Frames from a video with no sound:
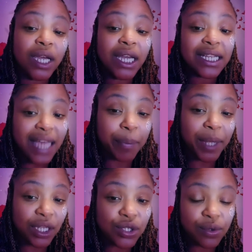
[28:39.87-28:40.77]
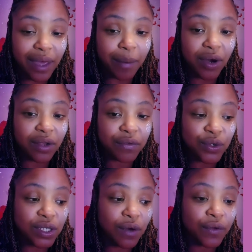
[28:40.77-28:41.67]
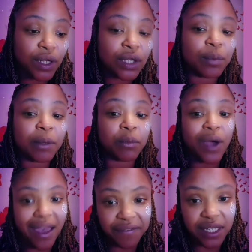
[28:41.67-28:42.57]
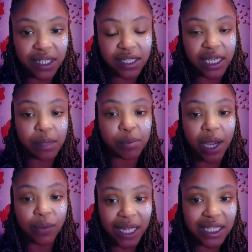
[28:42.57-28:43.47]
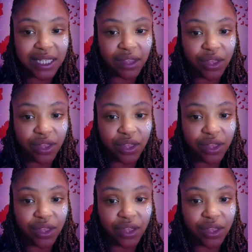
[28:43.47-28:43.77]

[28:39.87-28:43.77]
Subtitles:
tap into that part of yourself a little bit more effortlessly by Wednesday,